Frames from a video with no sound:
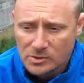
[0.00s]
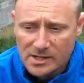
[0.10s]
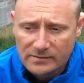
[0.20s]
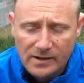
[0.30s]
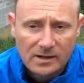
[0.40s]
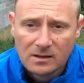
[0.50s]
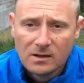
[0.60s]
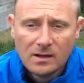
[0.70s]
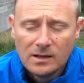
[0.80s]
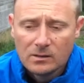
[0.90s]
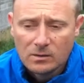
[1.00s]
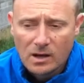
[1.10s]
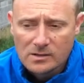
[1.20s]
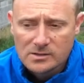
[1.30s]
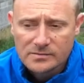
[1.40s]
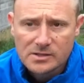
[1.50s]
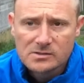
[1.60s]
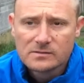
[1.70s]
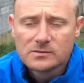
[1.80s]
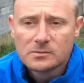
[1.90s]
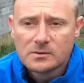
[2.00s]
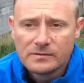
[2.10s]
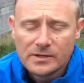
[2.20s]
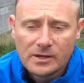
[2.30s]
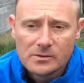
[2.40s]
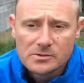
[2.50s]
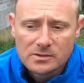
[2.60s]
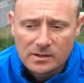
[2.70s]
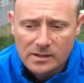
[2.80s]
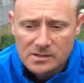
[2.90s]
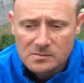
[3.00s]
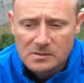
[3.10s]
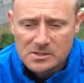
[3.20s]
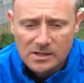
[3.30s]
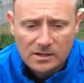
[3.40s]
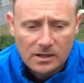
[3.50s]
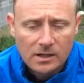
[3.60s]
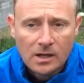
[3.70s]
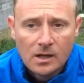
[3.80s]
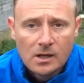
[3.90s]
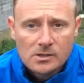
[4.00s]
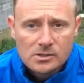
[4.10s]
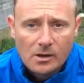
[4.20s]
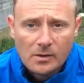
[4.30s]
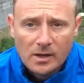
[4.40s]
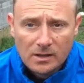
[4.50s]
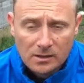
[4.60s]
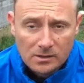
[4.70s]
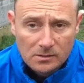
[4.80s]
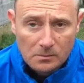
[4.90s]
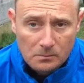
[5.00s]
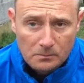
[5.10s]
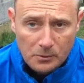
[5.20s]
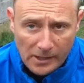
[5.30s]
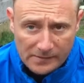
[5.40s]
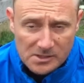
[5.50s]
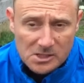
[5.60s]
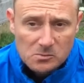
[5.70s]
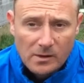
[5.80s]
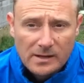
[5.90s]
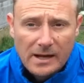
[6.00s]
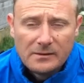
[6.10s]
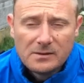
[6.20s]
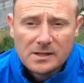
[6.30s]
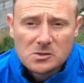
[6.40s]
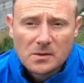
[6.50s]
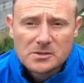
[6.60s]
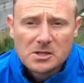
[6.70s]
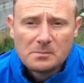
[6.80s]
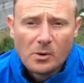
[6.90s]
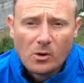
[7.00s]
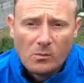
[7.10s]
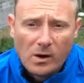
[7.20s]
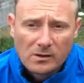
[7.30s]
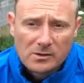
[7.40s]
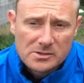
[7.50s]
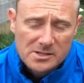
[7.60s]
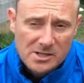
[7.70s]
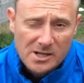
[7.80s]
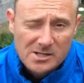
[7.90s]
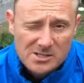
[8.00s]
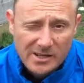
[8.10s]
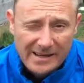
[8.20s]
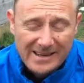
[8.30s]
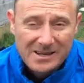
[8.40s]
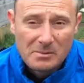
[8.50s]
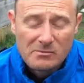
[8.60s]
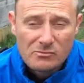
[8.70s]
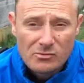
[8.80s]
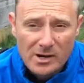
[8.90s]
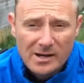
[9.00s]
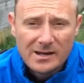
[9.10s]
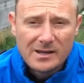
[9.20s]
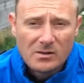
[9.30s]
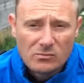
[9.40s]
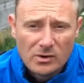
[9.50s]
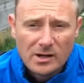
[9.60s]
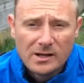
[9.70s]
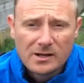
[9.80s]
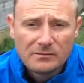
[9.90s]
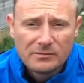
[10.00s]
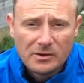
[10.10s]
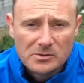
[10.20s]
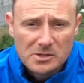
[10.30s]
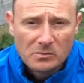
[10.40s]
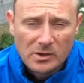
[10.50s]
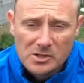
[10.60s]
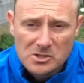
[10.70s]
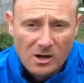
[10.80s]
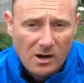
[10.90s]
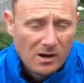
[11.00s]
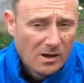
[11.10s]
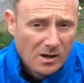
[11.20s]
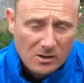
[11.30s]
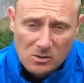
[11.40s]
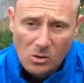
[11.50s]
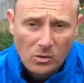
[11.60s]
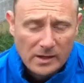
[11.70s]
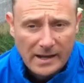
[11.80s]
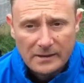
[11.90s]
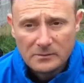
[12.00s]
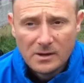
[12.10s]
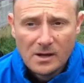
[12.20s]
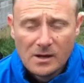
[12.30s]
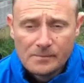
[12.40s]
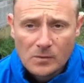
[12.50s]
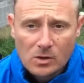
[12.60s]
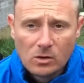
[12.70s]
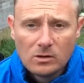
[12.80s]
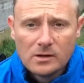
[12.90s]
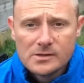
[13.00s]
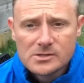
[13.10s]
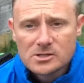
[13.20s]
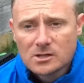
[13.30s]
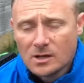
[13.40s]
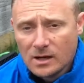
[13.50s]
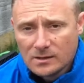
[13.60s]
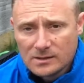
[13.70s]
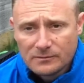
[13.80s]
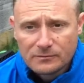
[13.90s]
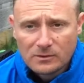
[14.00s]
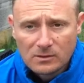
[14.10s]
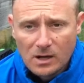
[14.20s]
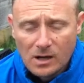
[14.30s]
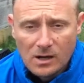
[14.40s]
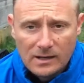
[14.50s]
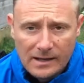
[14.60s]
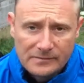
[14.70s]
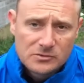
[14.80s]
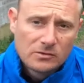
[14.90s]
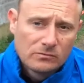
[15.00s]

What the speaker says: whichever. Little logs. I've seen some of the videos that kids have been sending in. So practice this one now. This one's an important one because, as you can see, it can be really, really confusing when you start calling out colours, different lefts and